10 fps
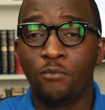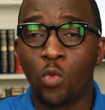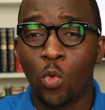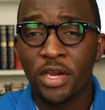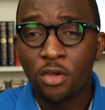
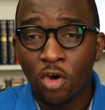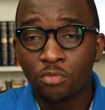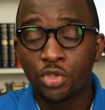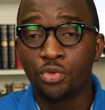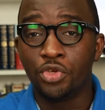when it
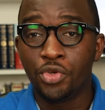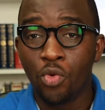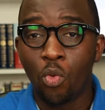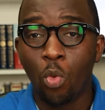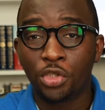comes to you
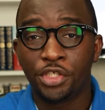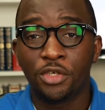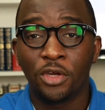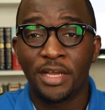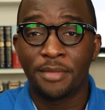
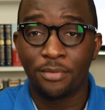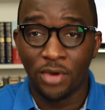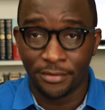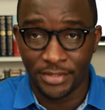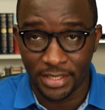watching other people
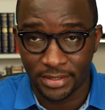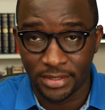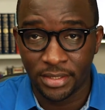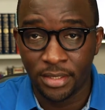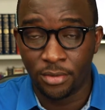have
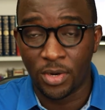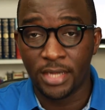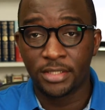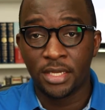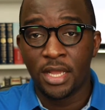sex, right,